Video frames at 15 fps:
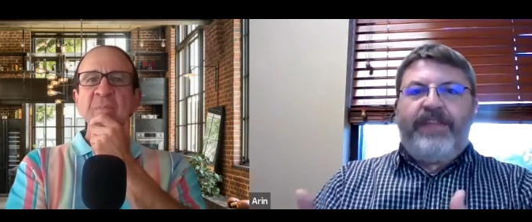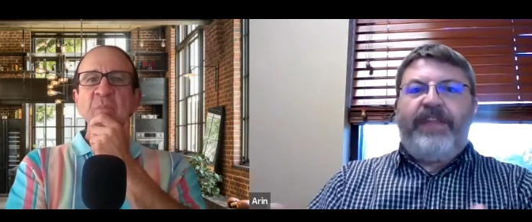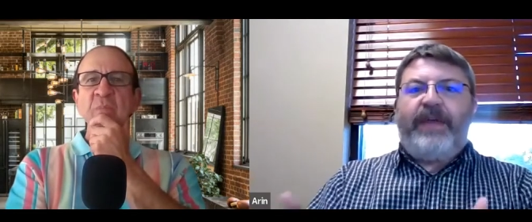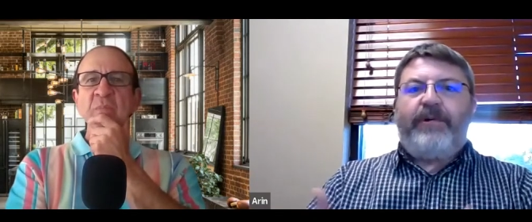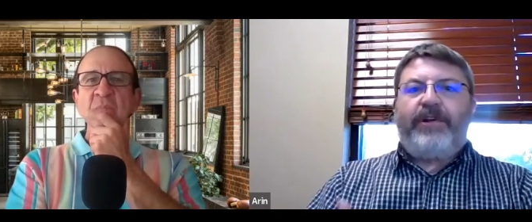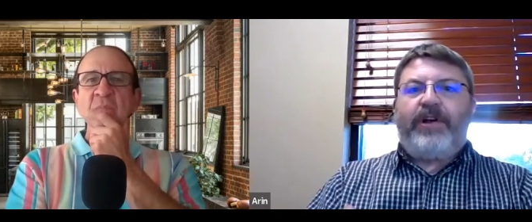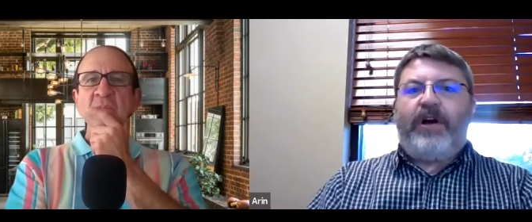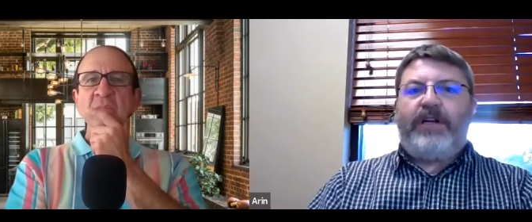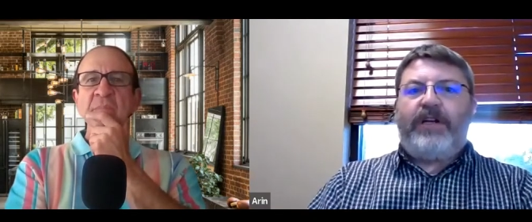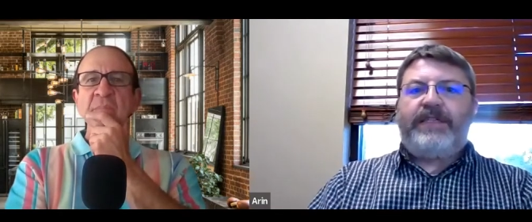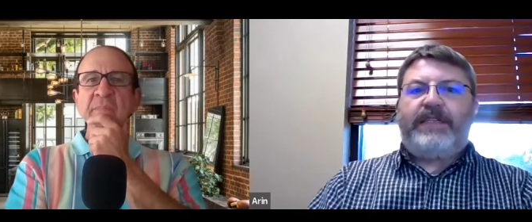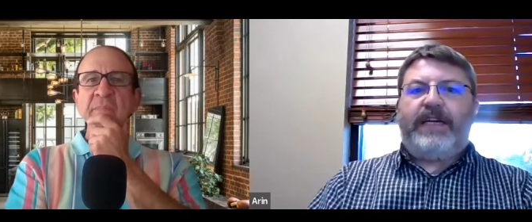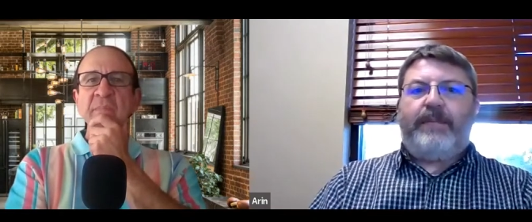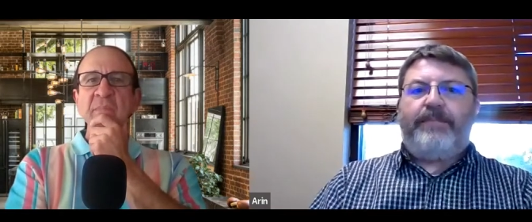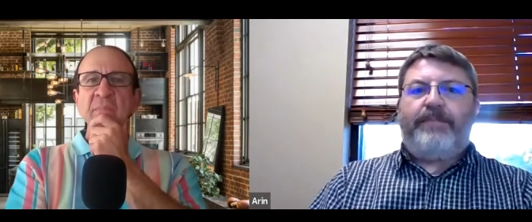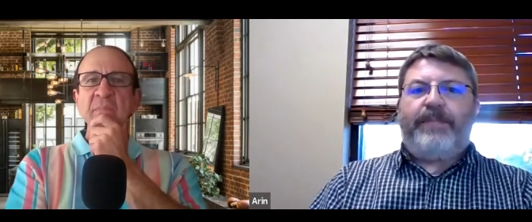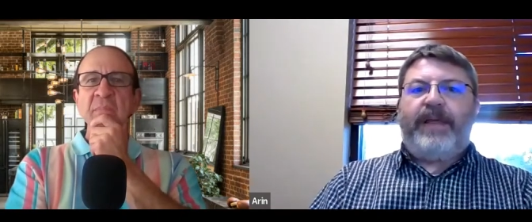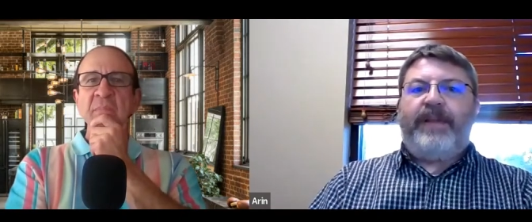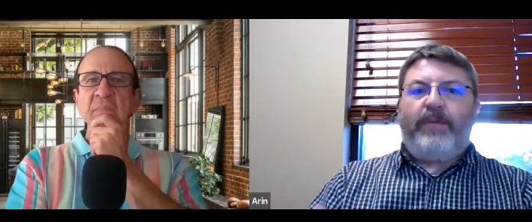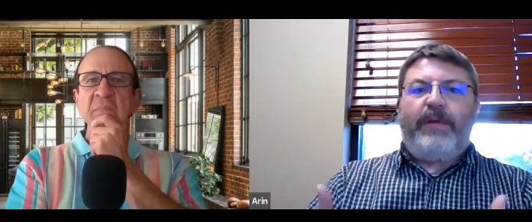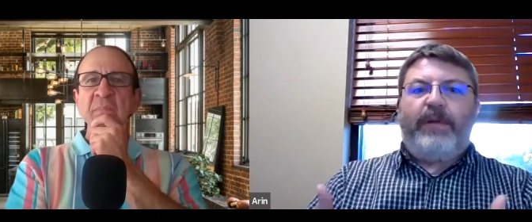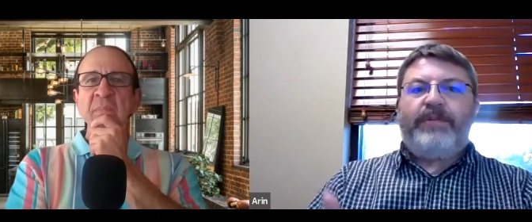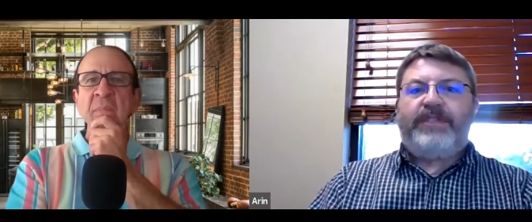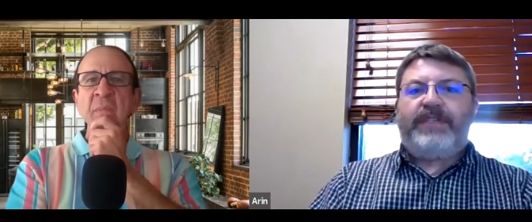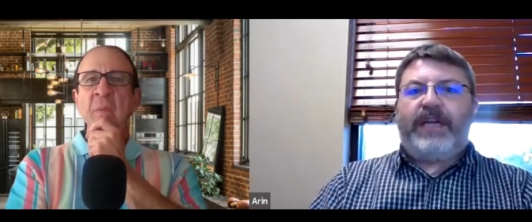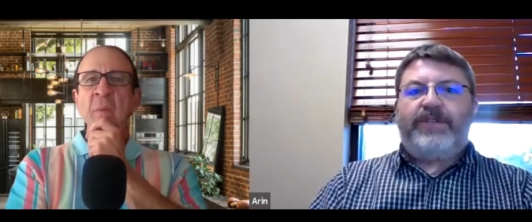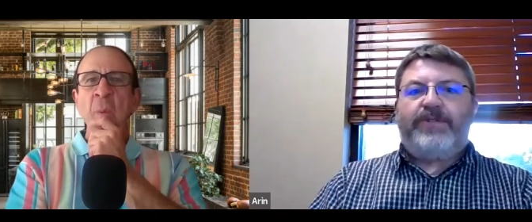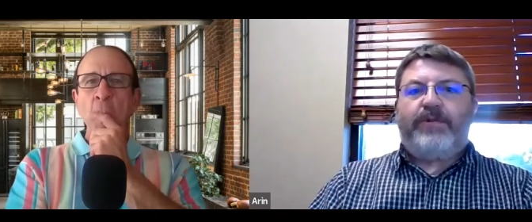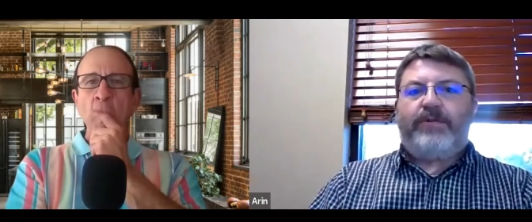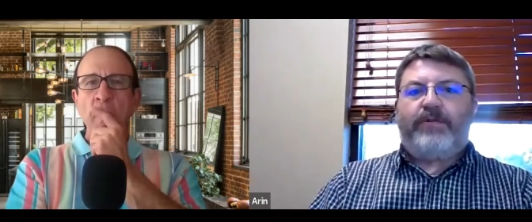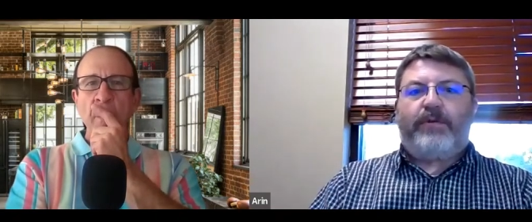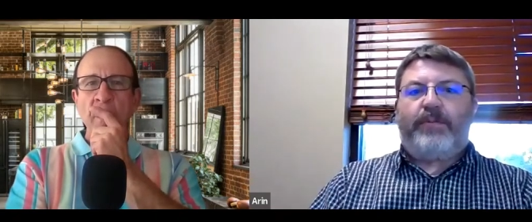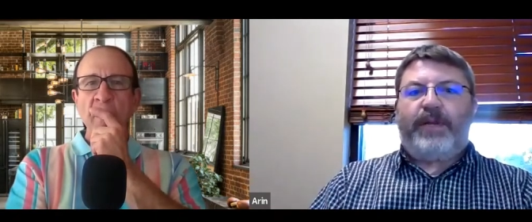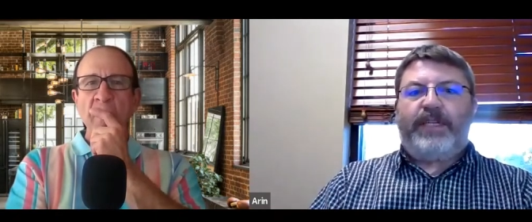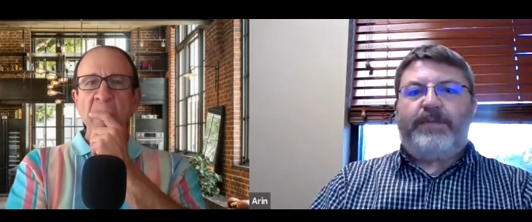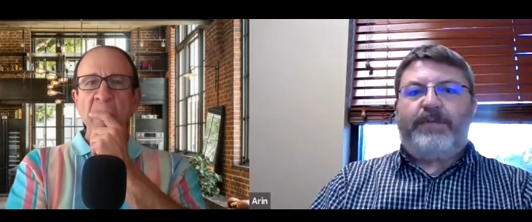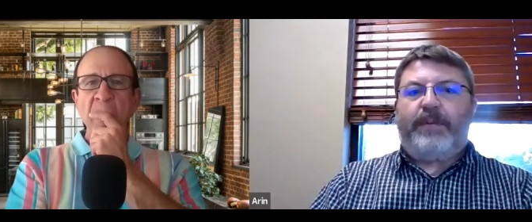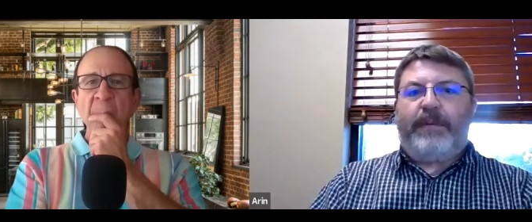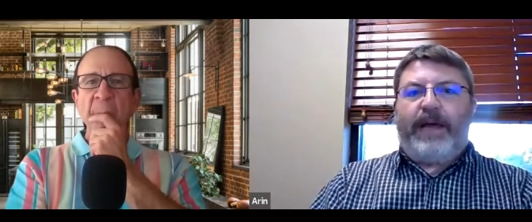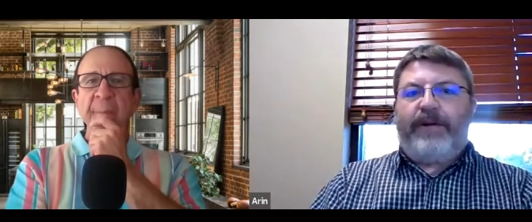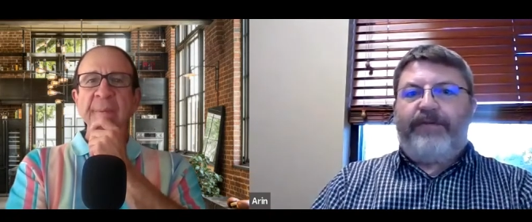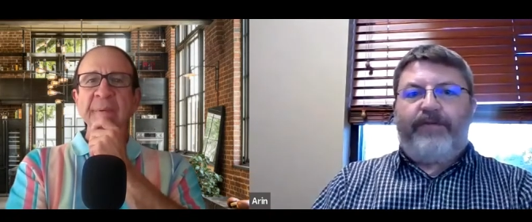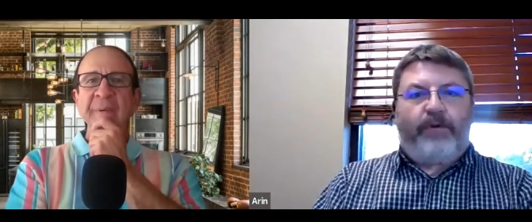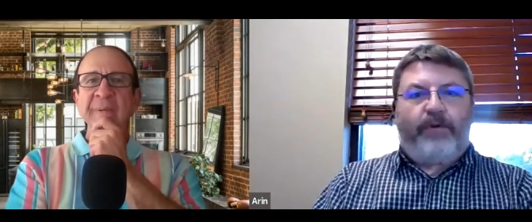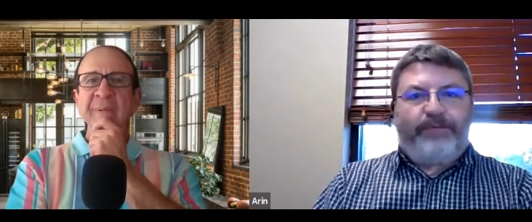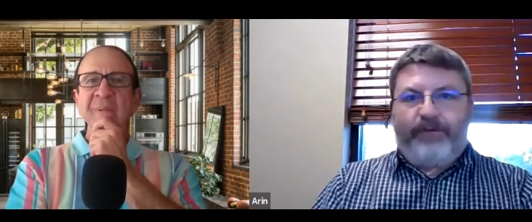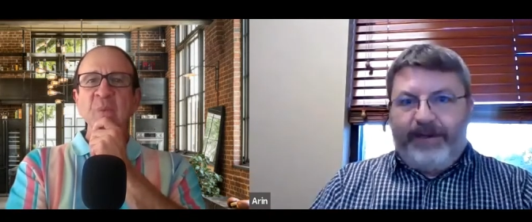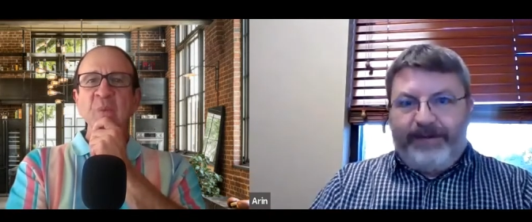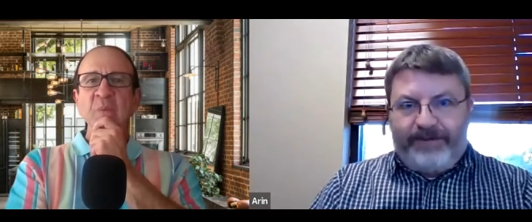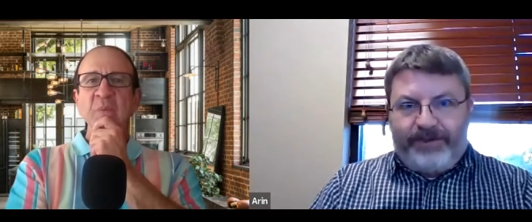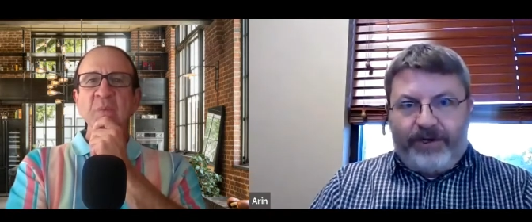Speaker 1: then they would call us up and then we would schedule a replacement battery for them free of